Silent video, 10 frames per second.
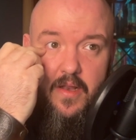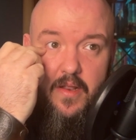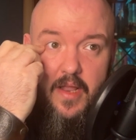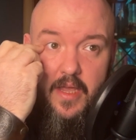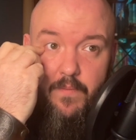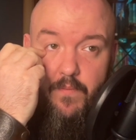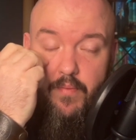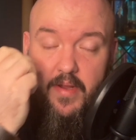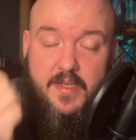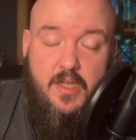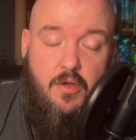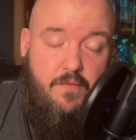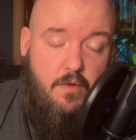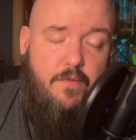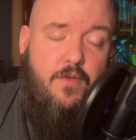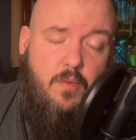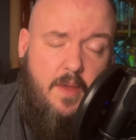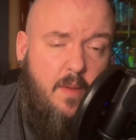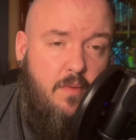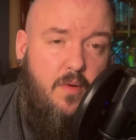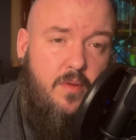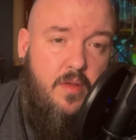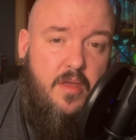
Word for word: they breezed over a few people.